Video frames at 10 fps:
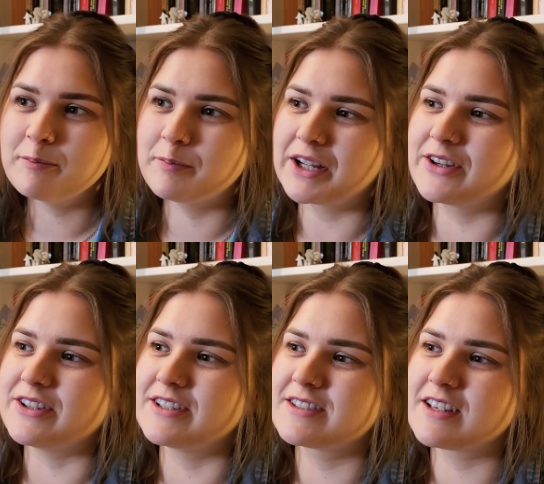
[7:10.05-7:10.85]

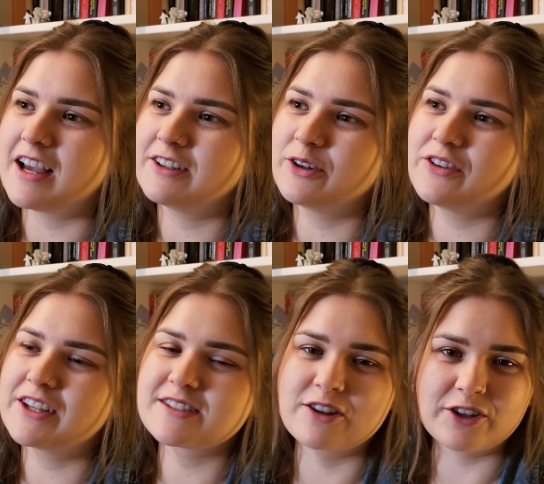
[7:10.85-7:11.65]
because I know
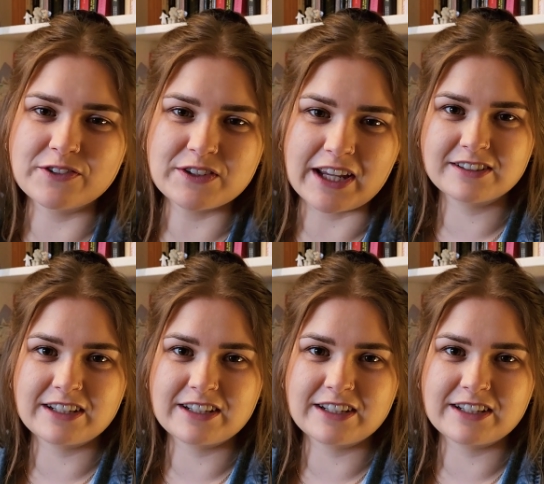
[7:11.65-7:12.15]
there's a lot of like